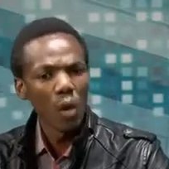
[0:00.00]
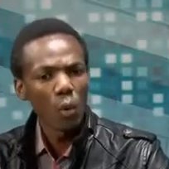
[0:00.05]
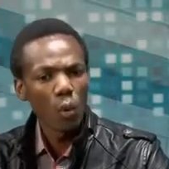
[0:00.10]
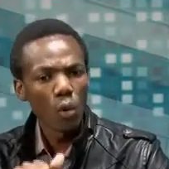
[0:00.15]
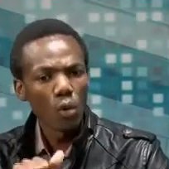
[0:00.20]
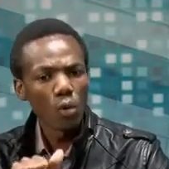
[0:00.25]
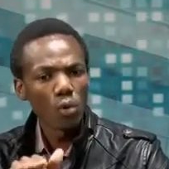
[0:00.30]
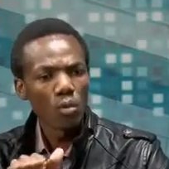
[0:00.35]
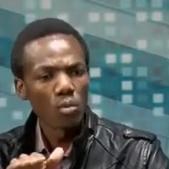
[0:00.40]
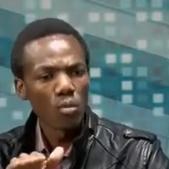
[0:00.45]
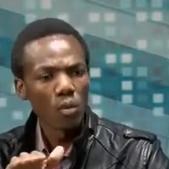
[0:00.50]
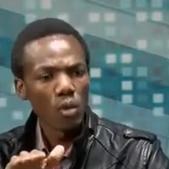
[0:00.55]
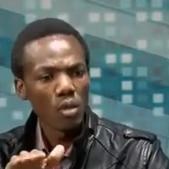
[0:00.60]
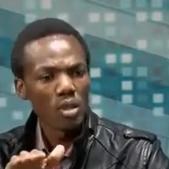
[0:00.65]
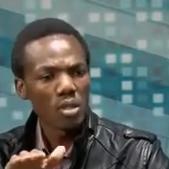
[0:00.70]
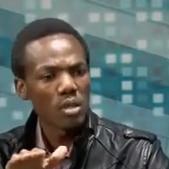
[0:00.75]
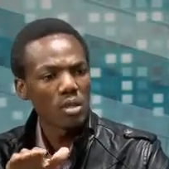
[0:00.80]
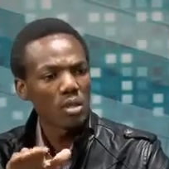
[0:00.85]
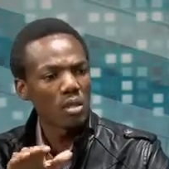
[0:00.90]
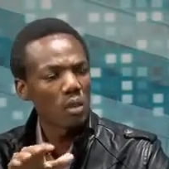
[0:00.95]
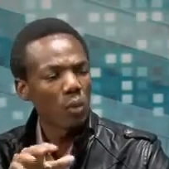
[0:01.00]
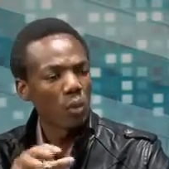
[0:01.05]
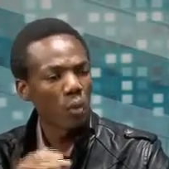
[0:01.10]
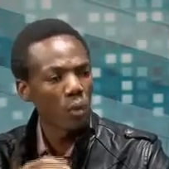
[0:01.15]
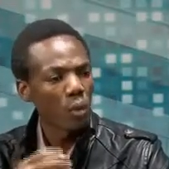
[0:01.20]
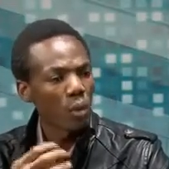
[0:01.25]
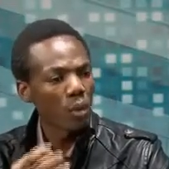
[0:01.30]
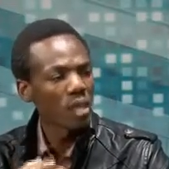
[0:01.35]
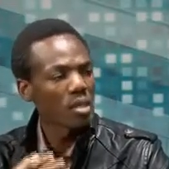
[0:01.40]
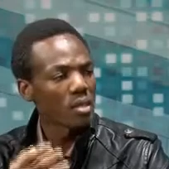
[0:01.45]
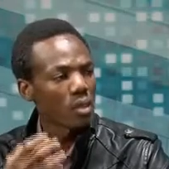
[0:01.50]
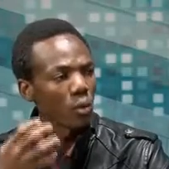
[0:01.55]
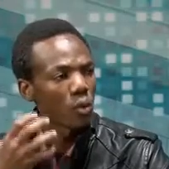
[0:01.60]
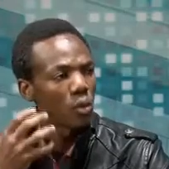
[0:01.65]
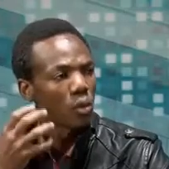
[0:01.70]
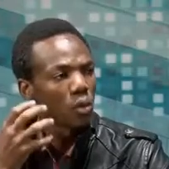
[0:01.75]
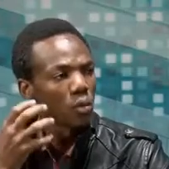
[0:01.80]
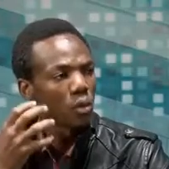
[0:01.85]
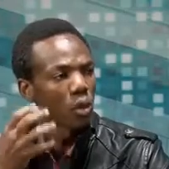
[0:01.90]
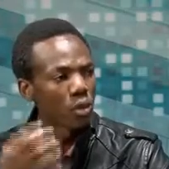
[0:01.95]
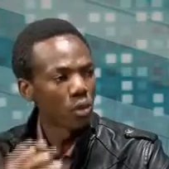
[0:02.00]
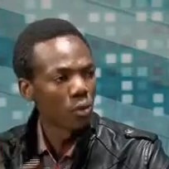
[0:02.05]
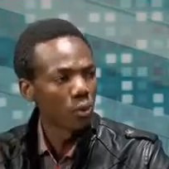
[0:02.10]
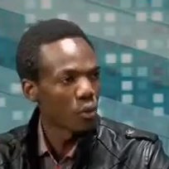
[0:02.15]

what do the